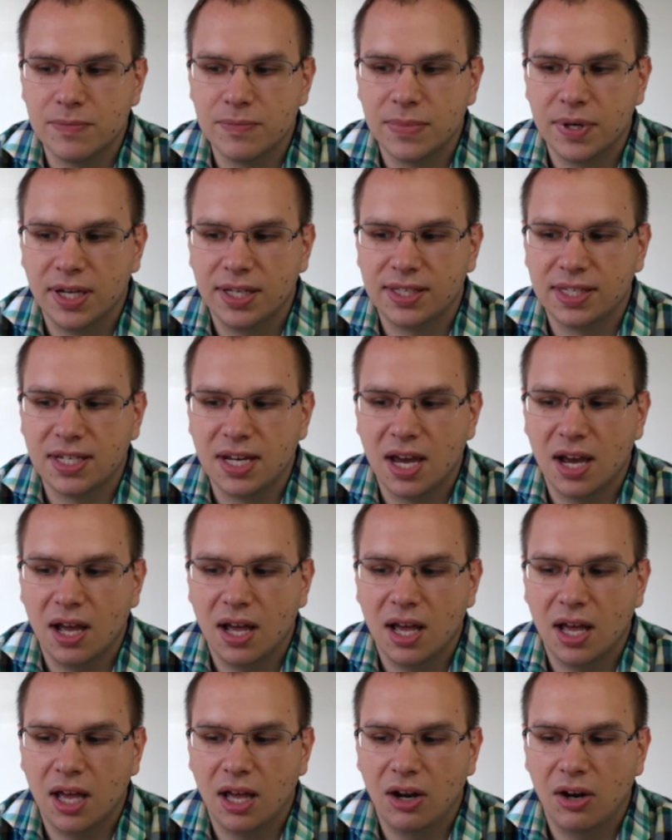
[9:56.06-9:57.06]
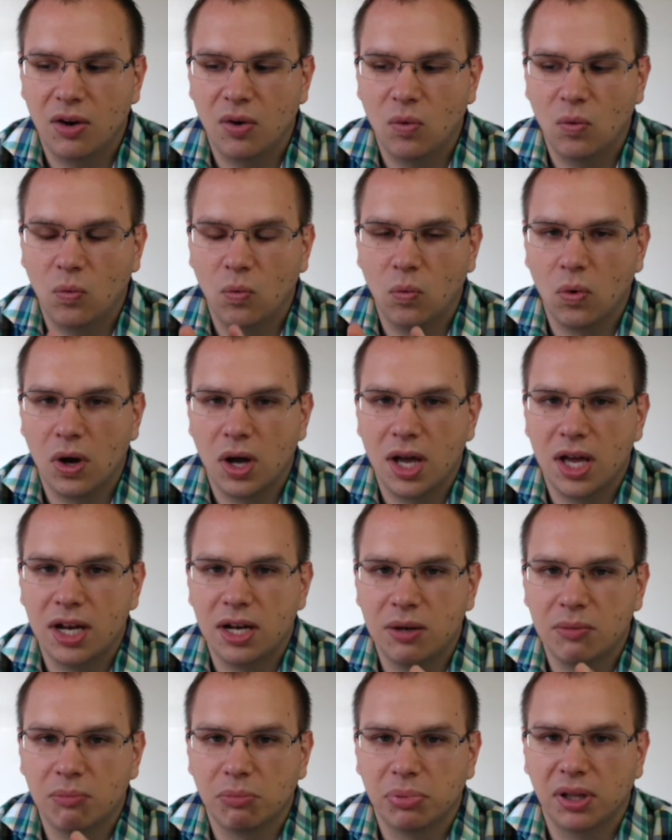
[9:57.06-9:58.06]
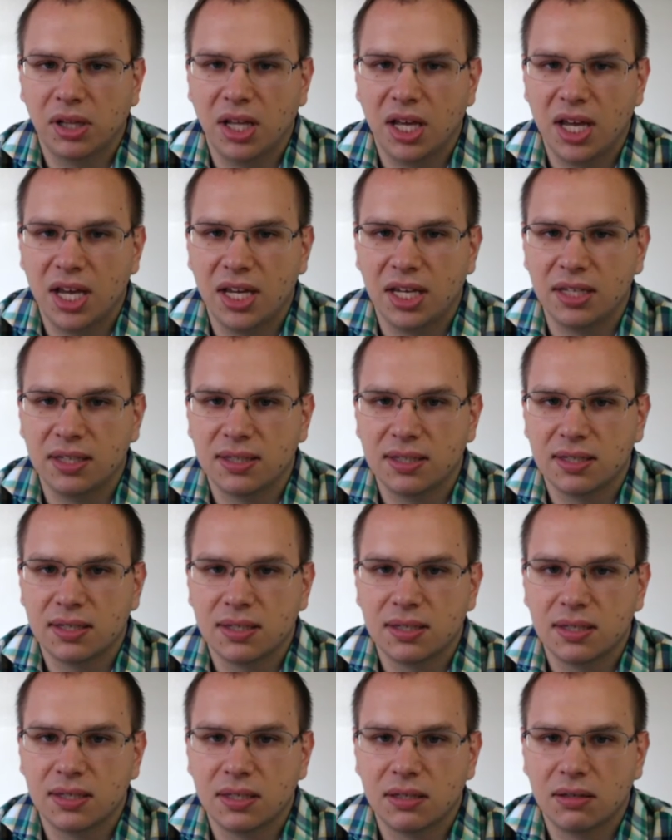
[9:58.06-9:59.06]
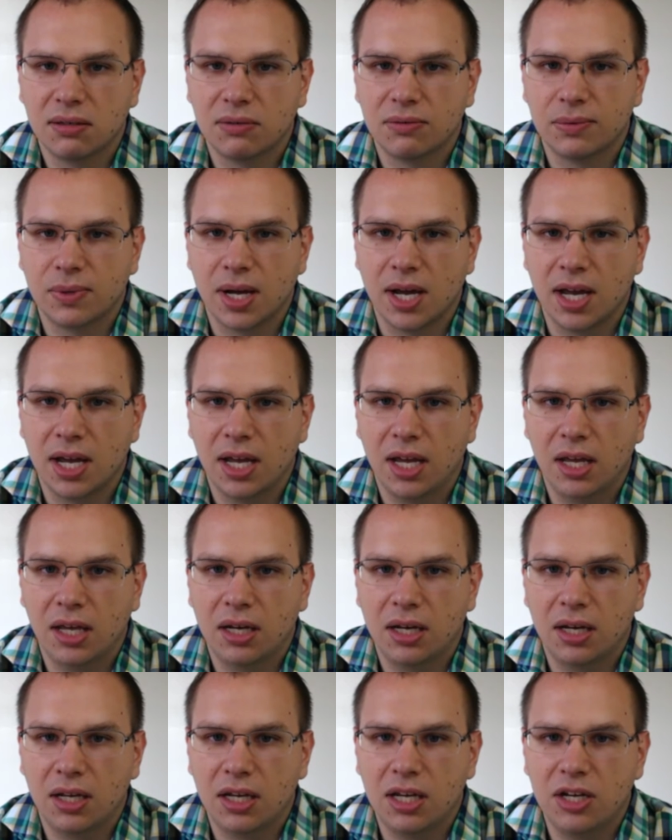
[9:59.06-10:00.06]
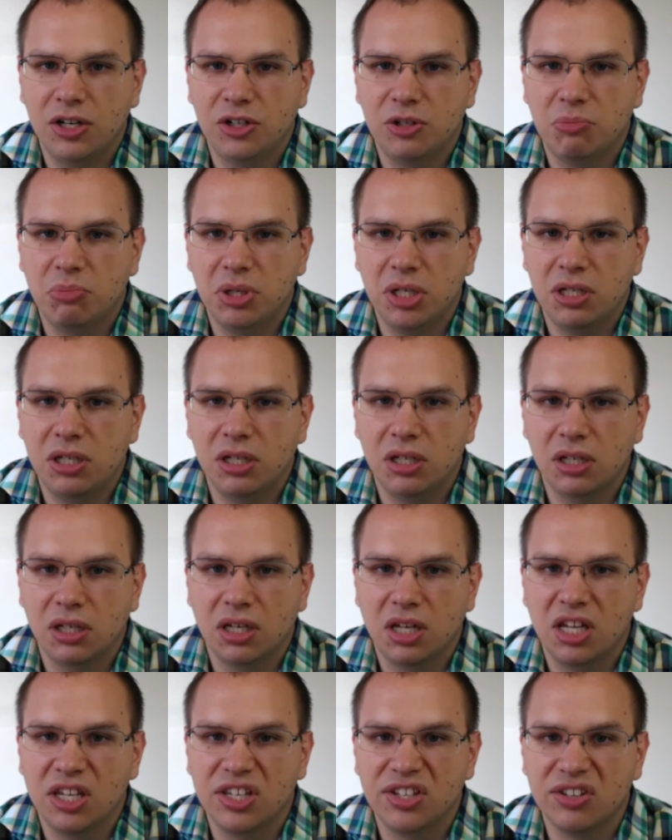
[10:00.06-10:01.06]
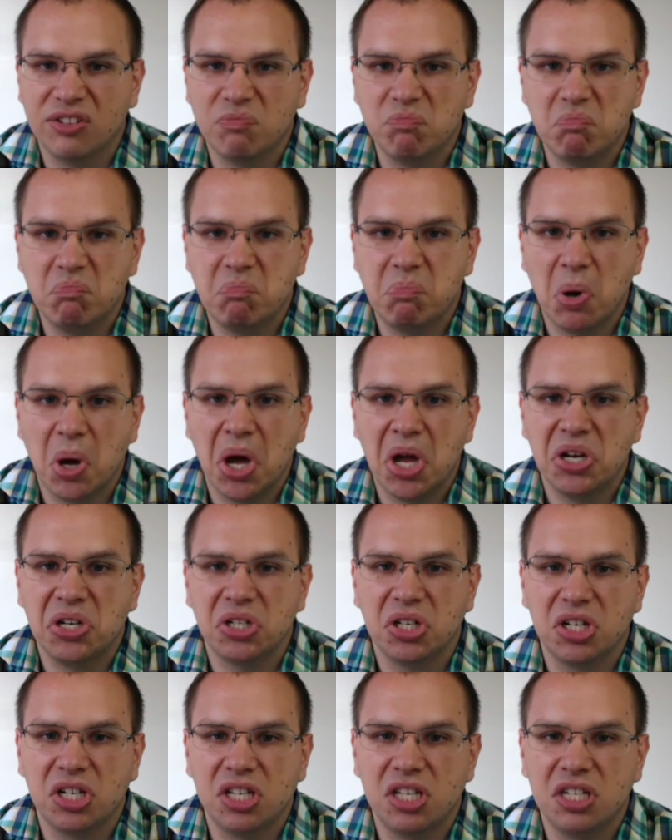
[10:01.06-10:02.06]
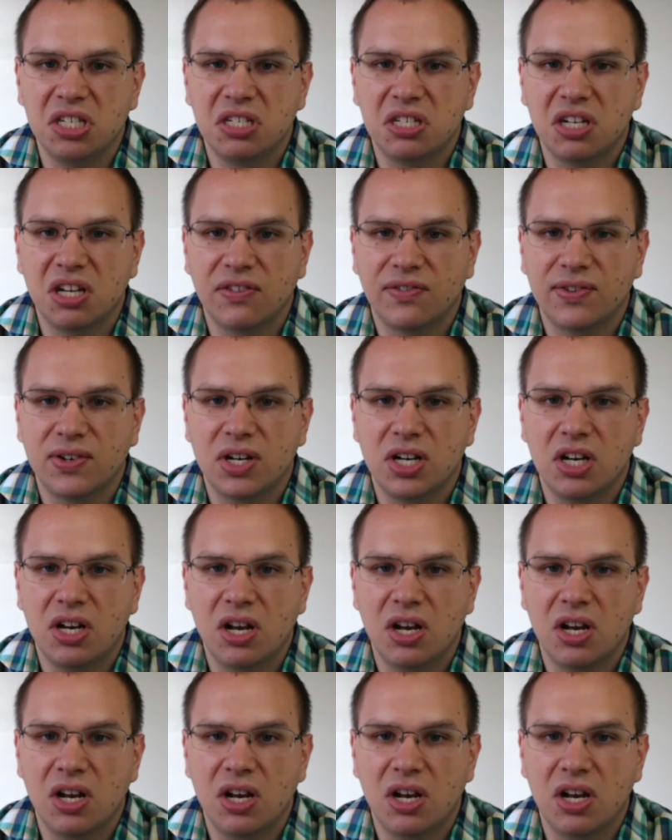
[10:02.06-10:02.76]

it's not one place, right? It could be a bunch of these different